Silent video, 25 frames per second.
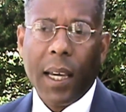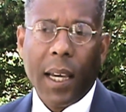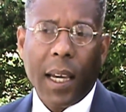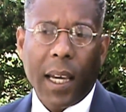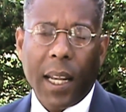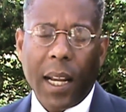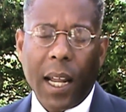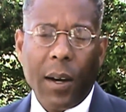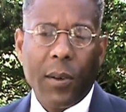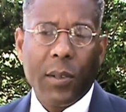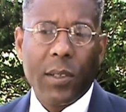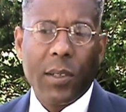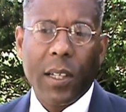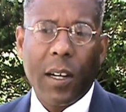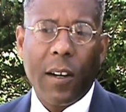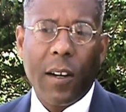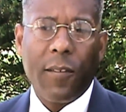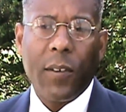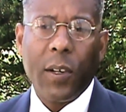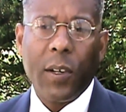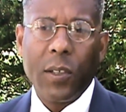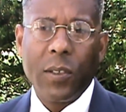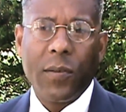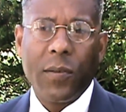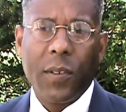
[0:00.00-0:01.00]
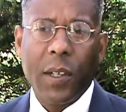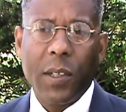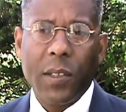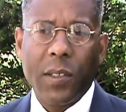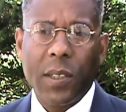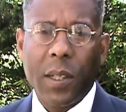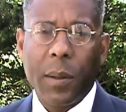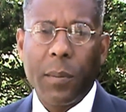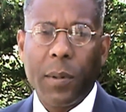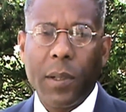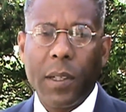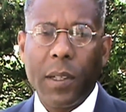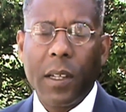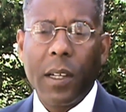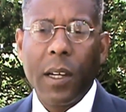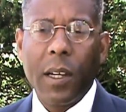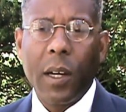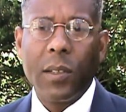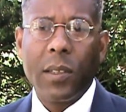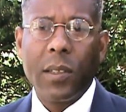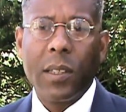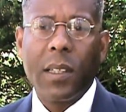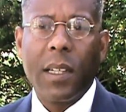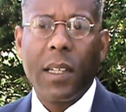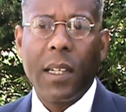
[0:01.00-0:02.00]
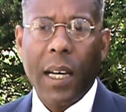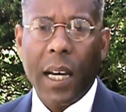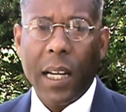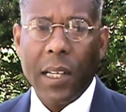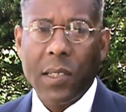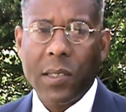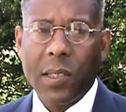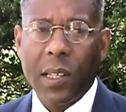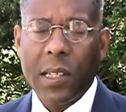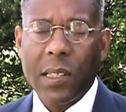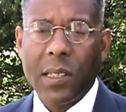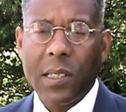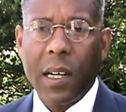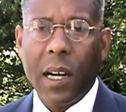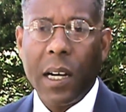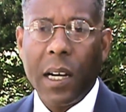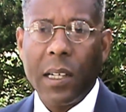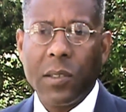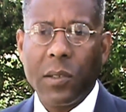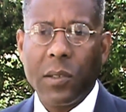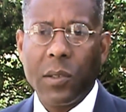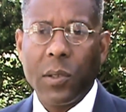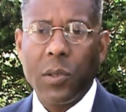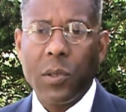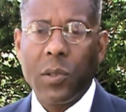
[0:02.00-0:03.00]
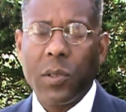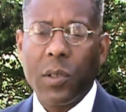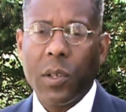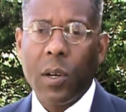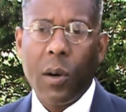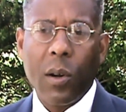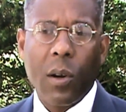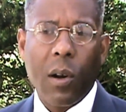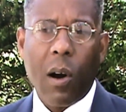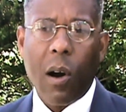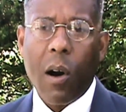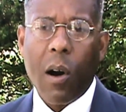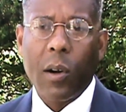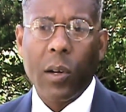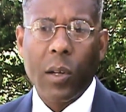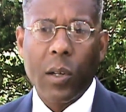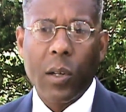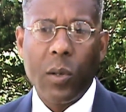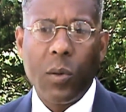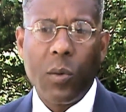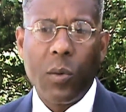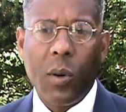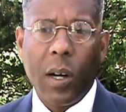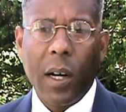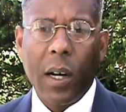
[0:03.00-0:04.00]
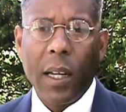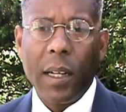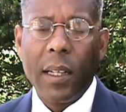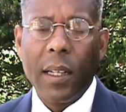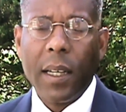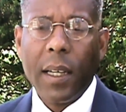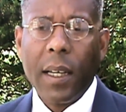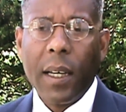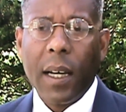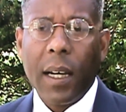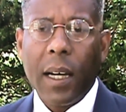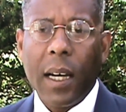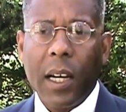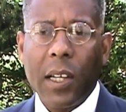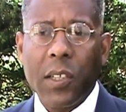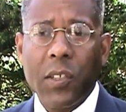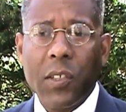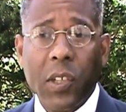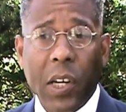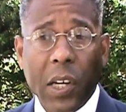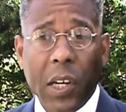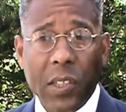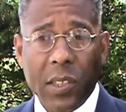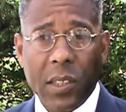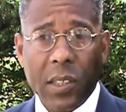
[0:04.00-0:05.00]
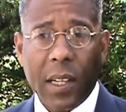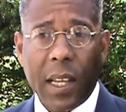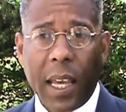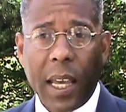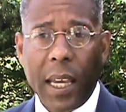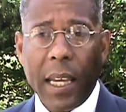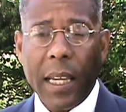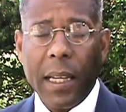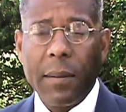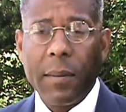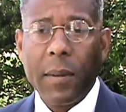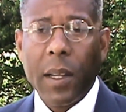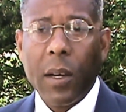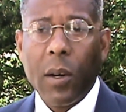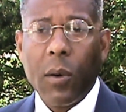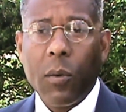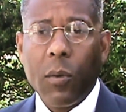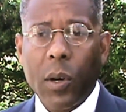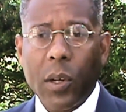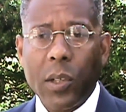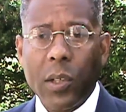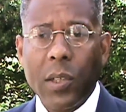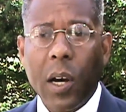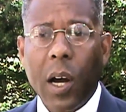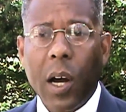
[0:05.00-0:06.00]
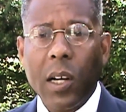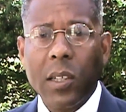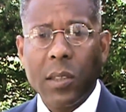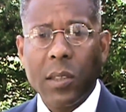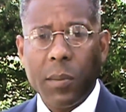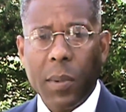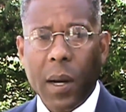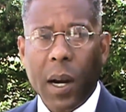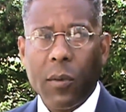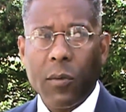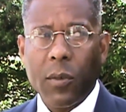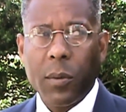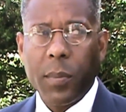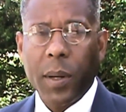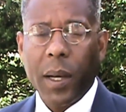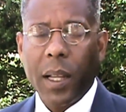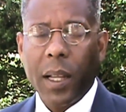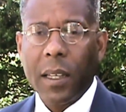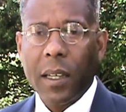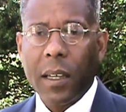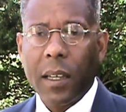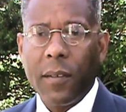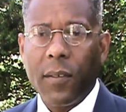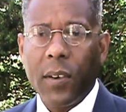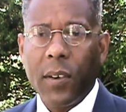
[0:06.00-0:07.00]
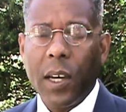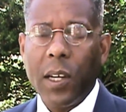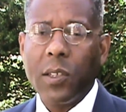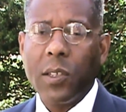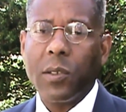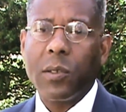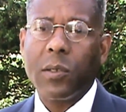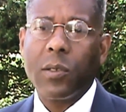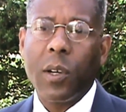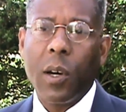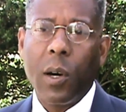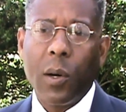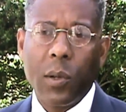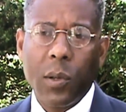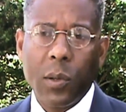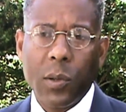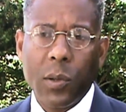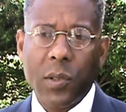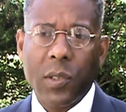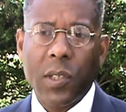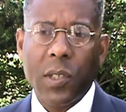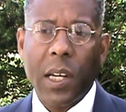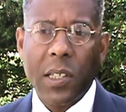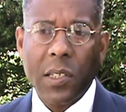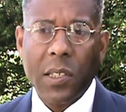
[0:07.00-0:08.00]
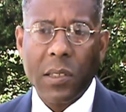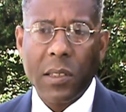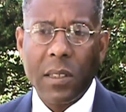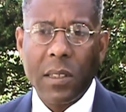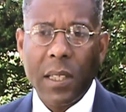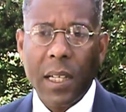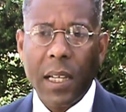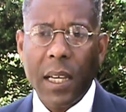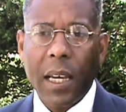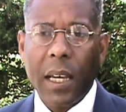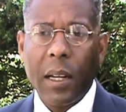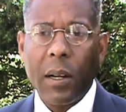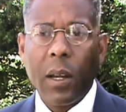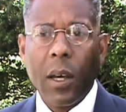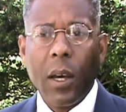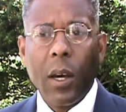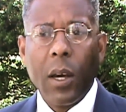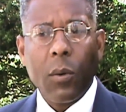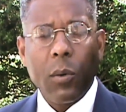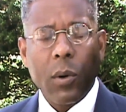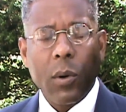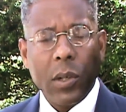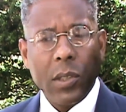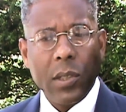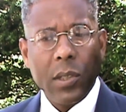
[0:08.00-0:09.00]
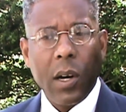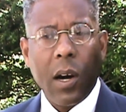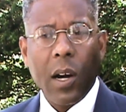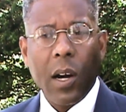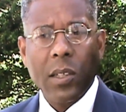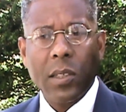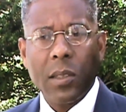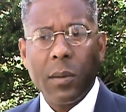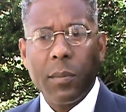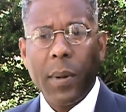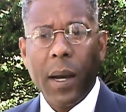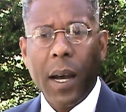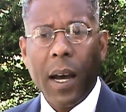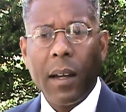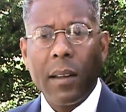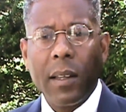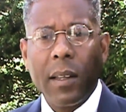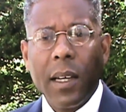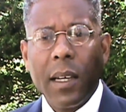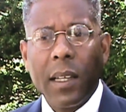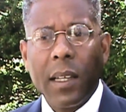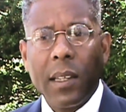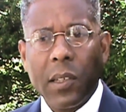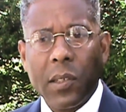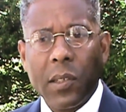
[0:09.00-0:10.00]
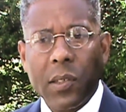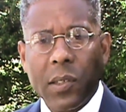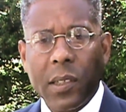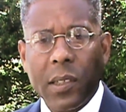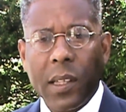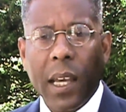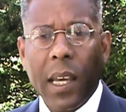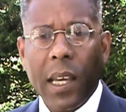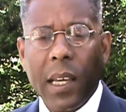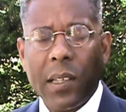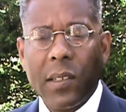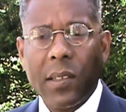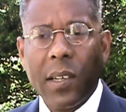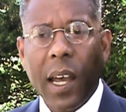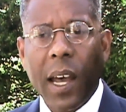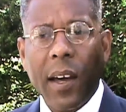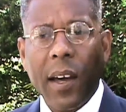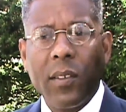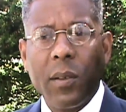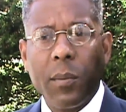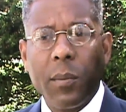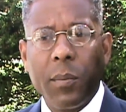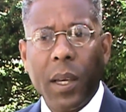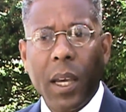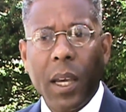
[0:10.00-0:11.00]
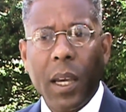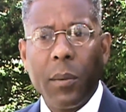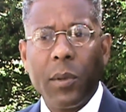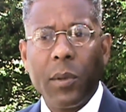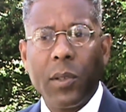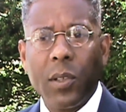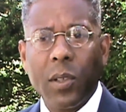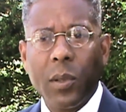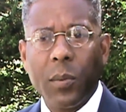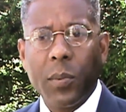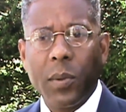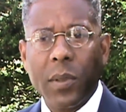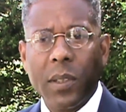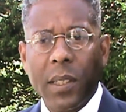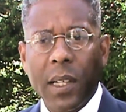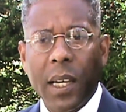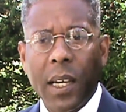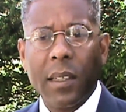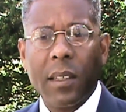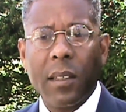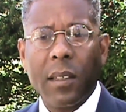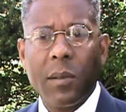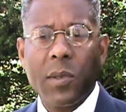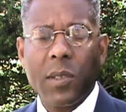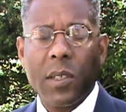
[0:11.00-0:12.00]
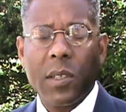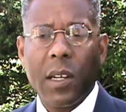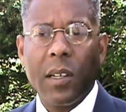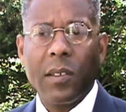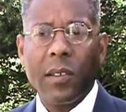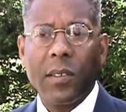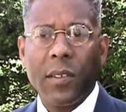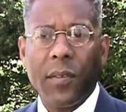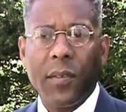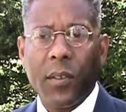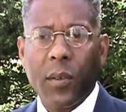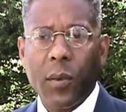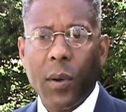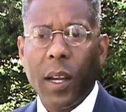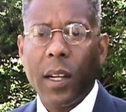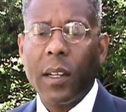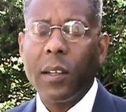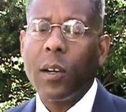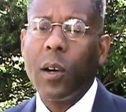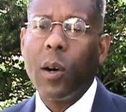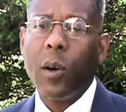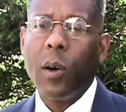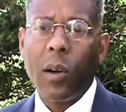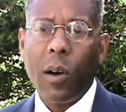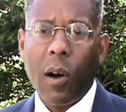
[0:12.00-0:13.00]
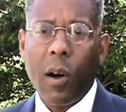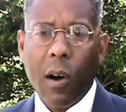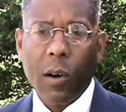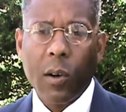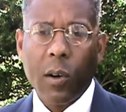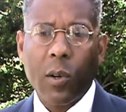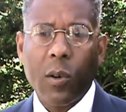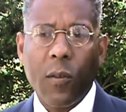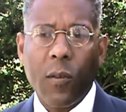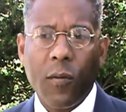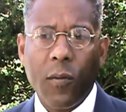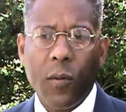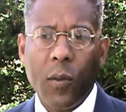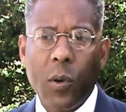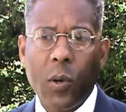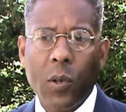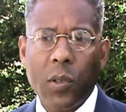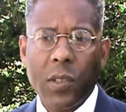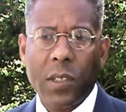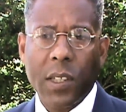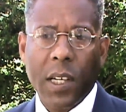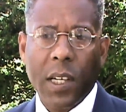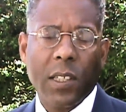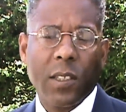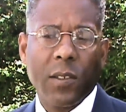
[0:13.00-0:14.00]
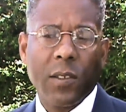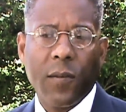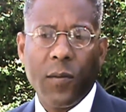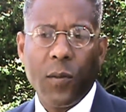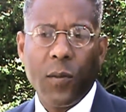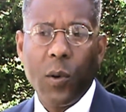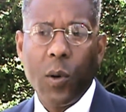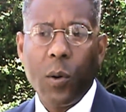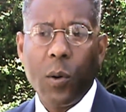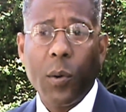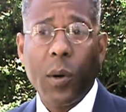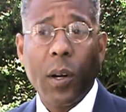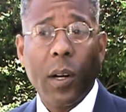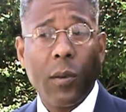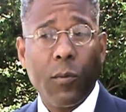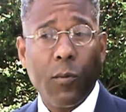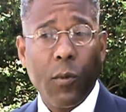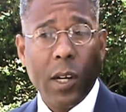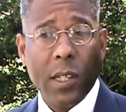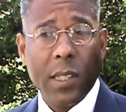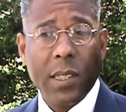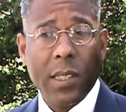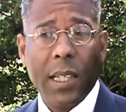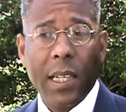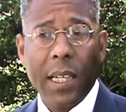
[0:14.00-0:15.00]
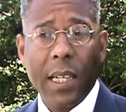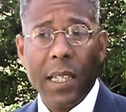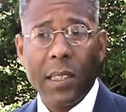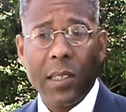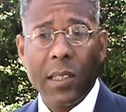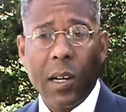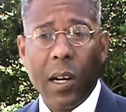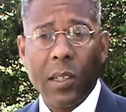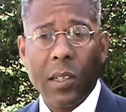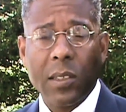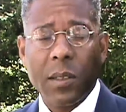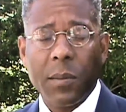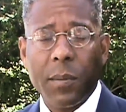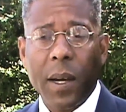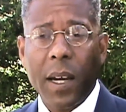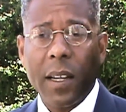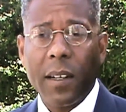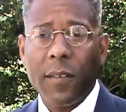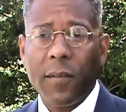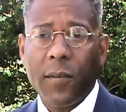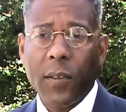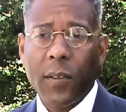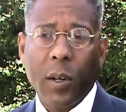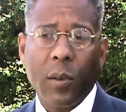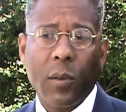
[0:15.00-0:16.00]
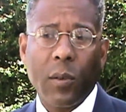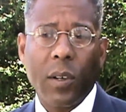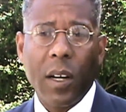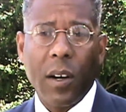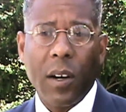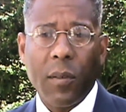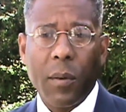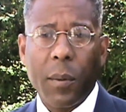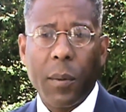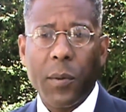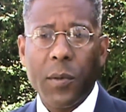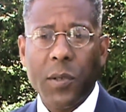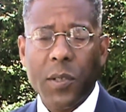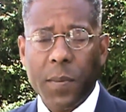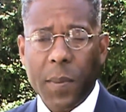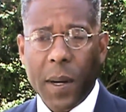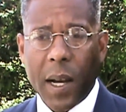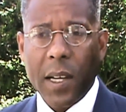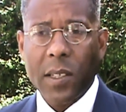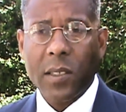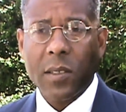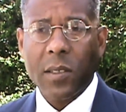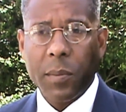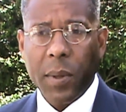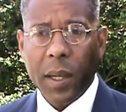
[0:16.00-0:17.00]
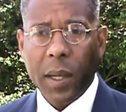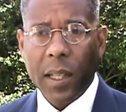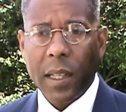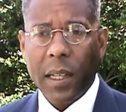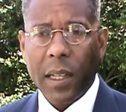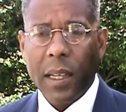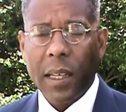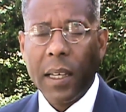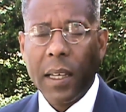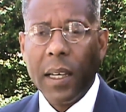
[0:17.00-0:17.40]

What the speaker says: And I would tell folks very simply to go to the United States Constitution, go to Article 1, Section 8, where it talks about repelling invasions. Go to Section 10, where it talks about the states have to be able to protect themselves if threatened. Go to Article 4, Section 4, where it once again talks about the federal government responsibility